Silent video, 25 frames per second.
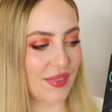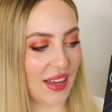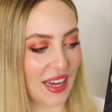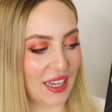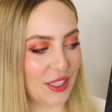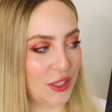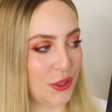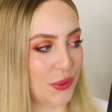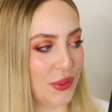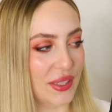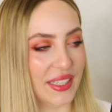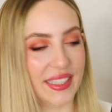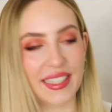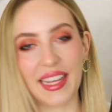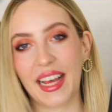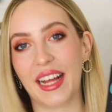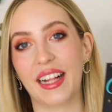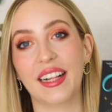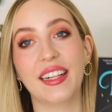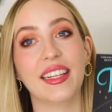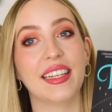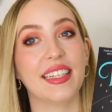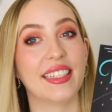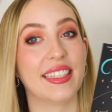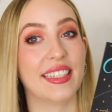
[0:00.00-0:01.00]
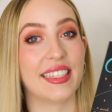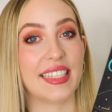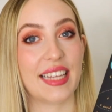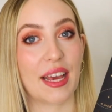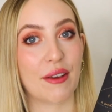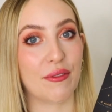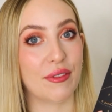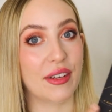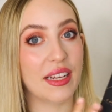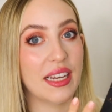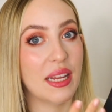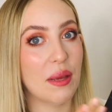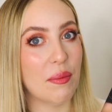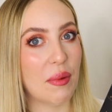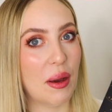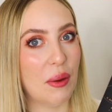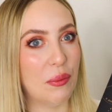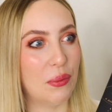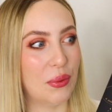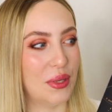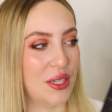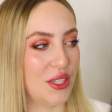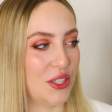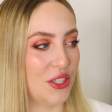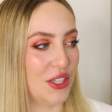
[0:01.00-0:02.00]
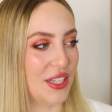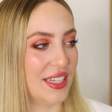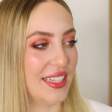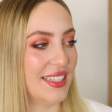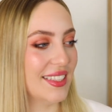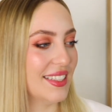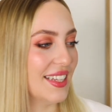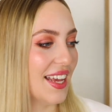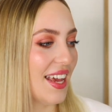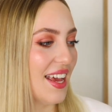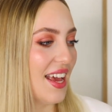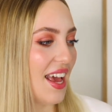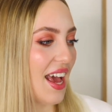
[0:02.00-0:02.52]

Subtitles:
As you can tell, it's definitely about witches,